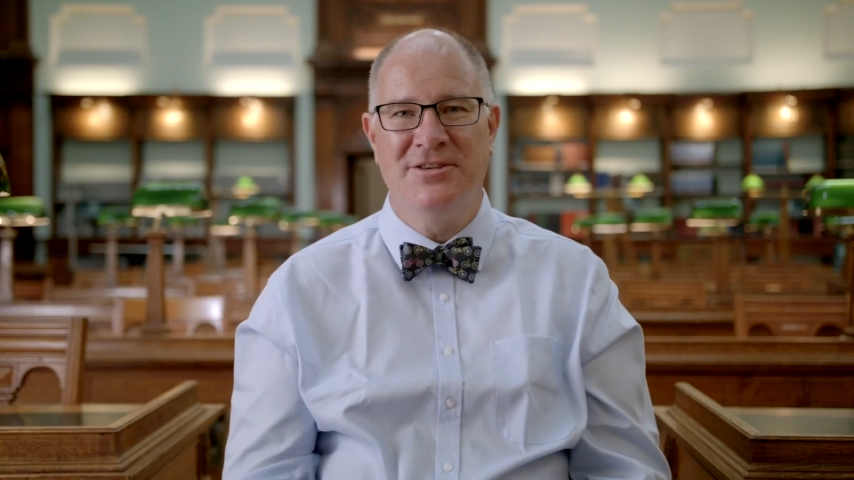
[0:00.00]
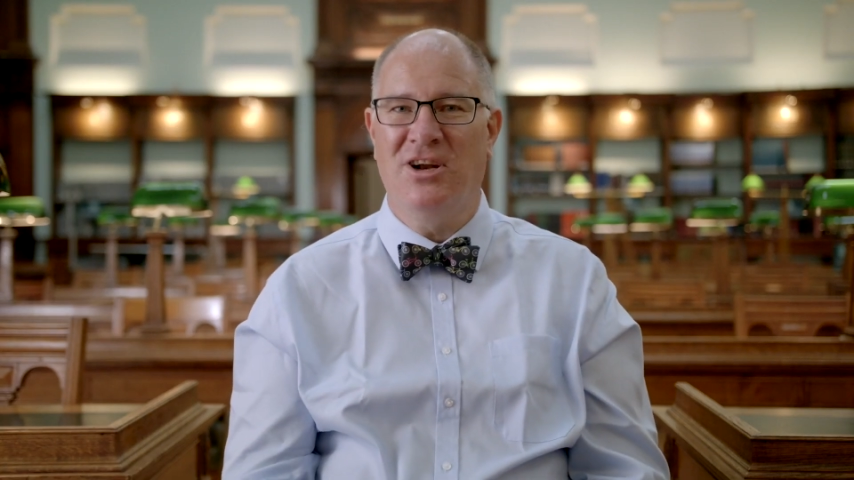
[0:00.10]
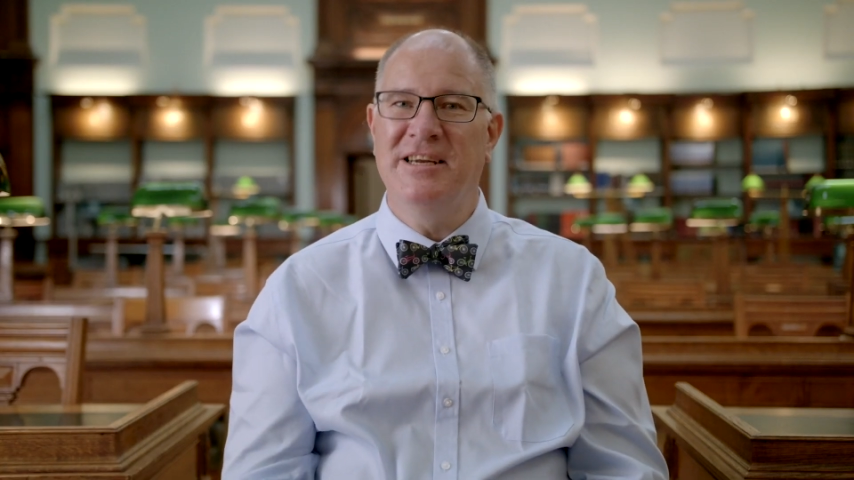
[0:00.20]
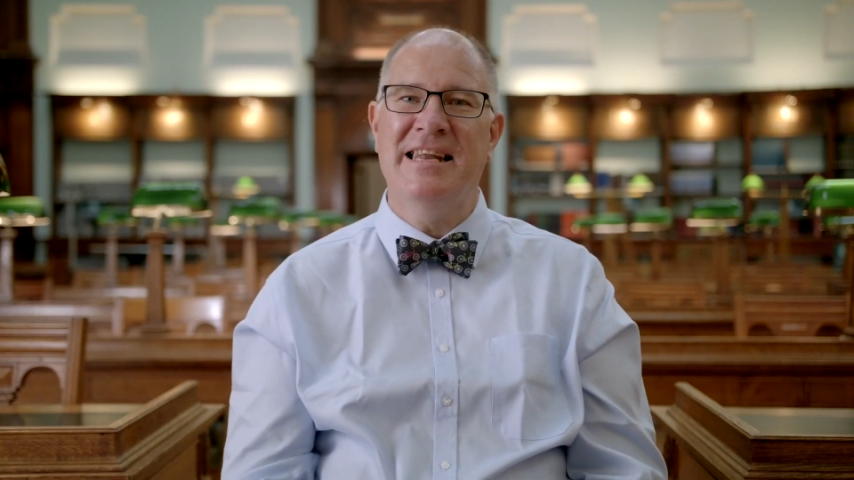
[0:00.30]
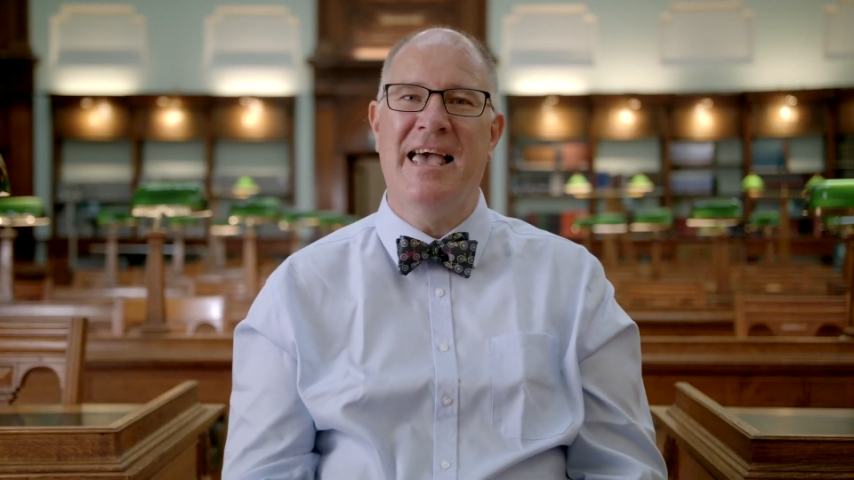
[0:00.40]
that I
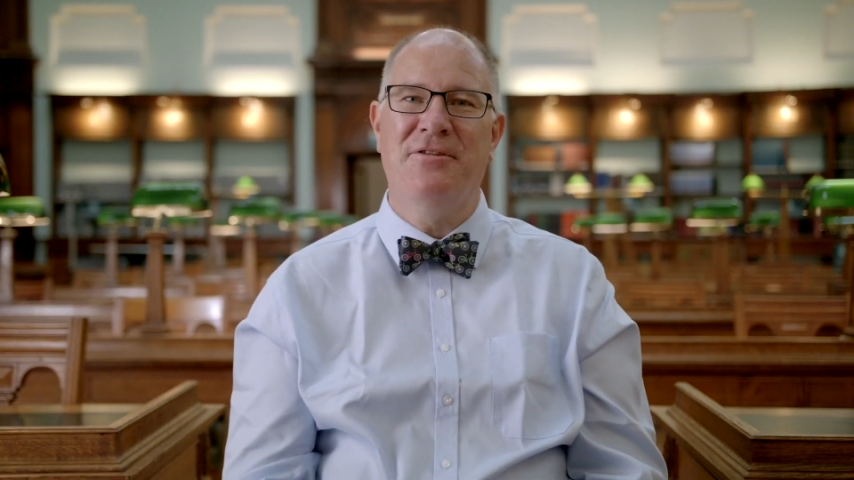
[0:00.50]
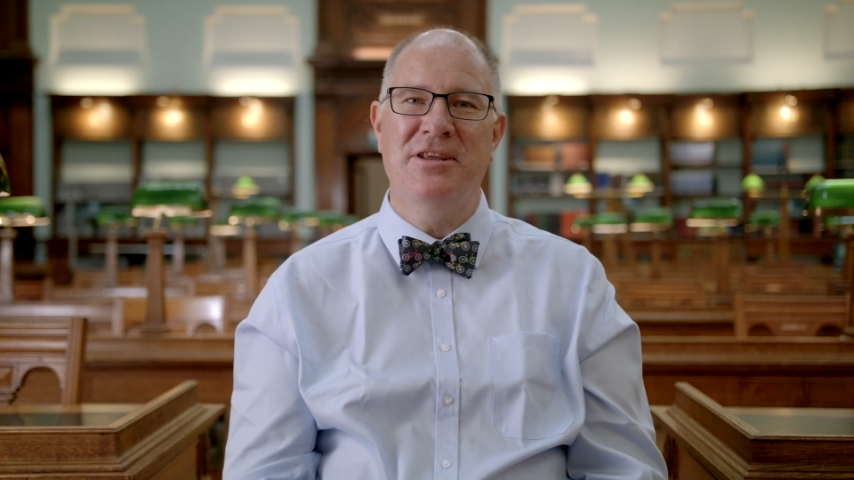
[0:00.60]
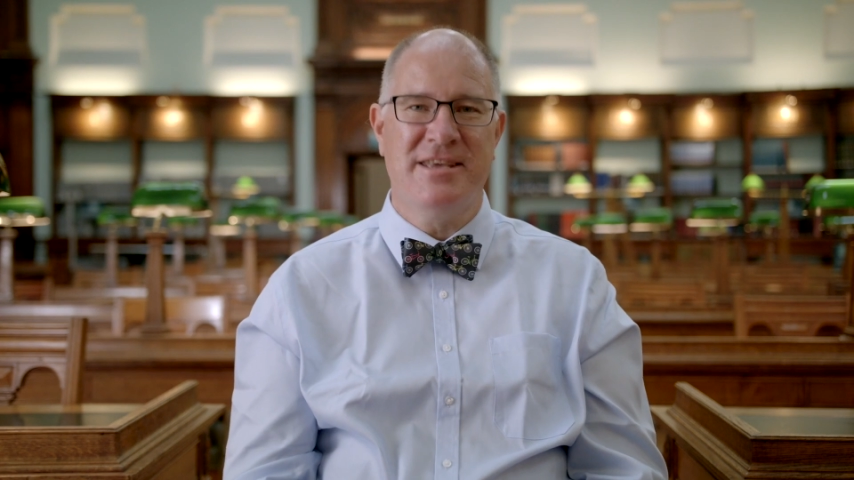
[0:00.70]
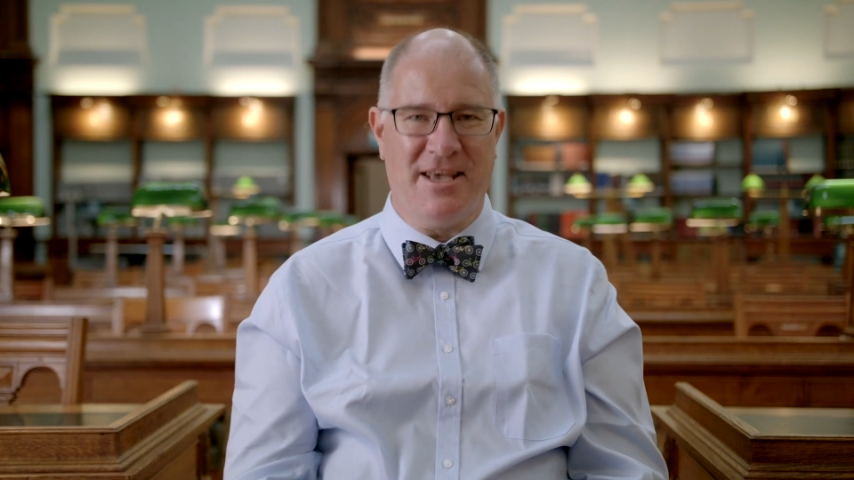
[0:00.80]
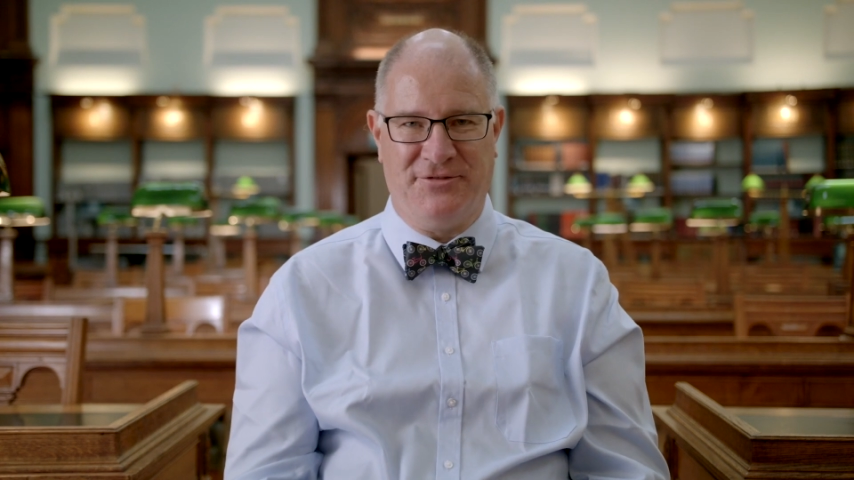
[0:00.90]
didn't have any
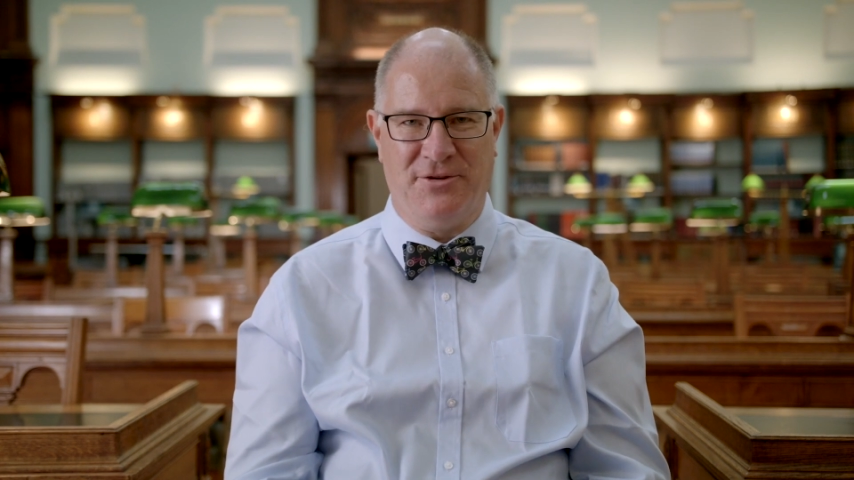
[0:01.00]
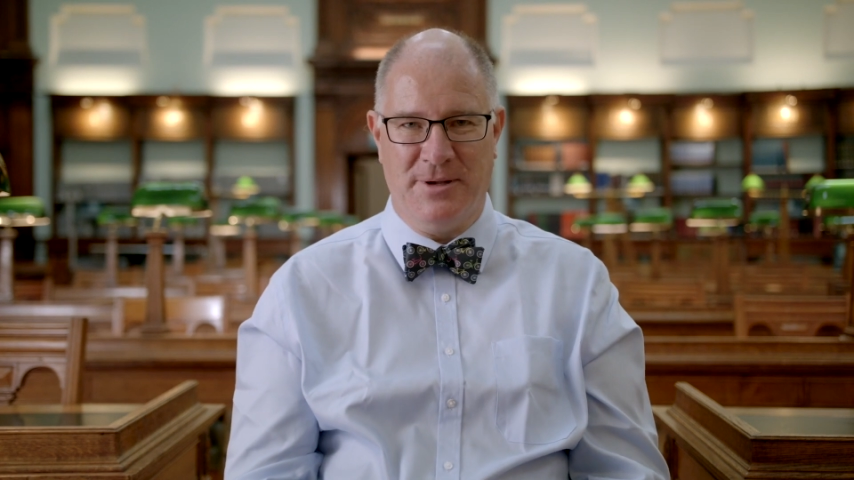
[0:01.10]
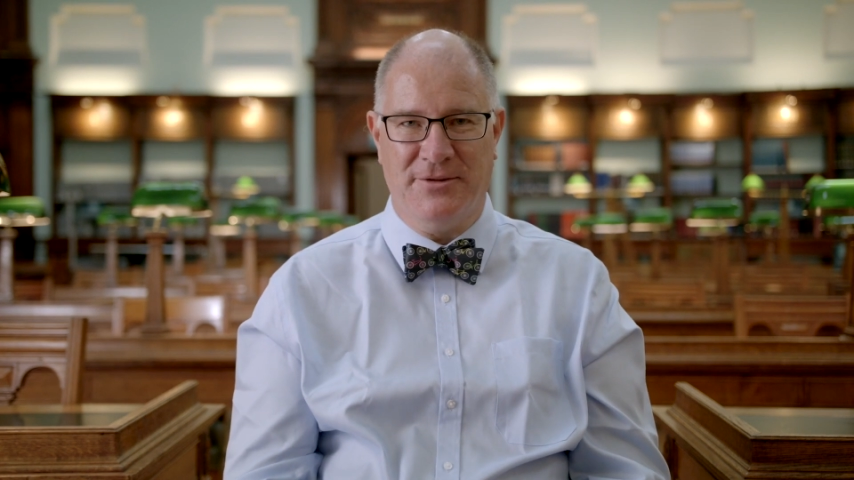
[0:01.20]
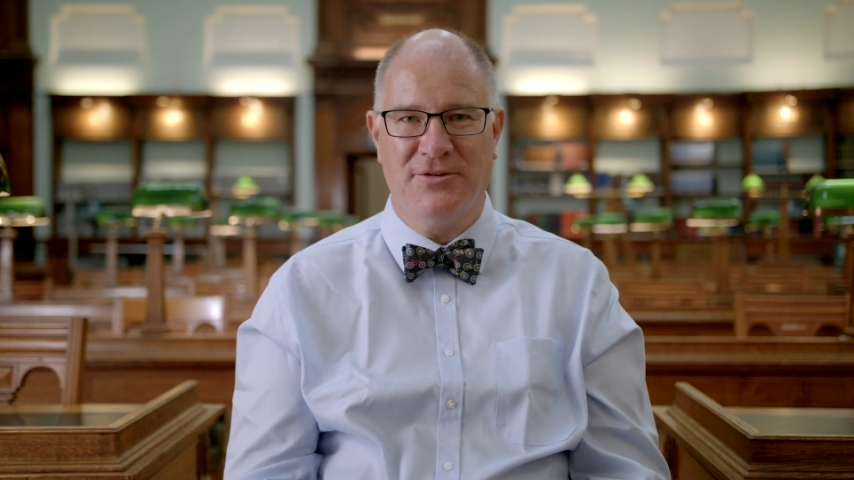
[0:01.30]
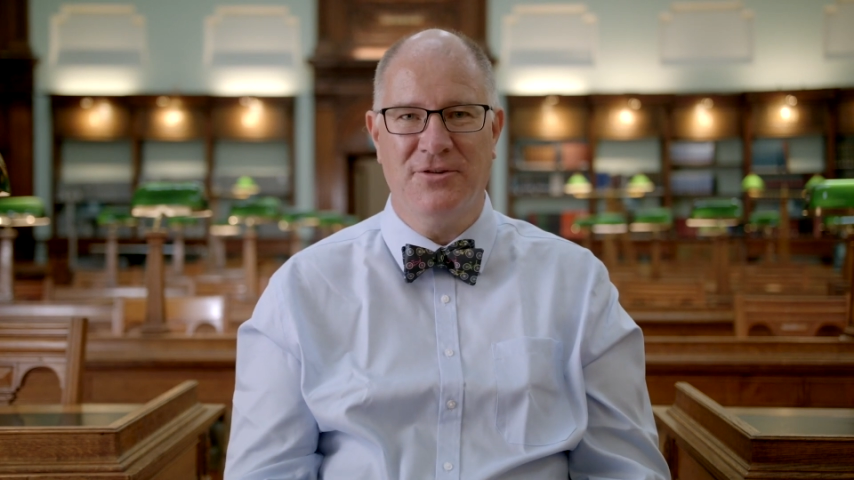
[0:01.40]

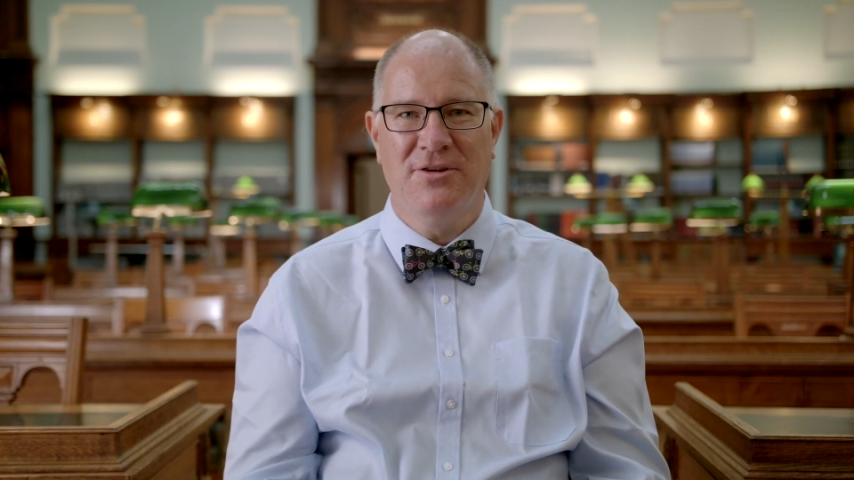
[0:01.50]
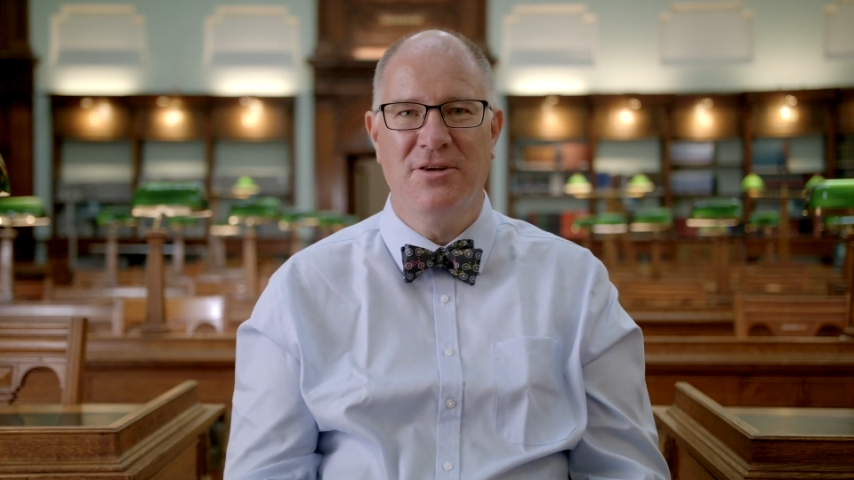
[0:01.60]
customers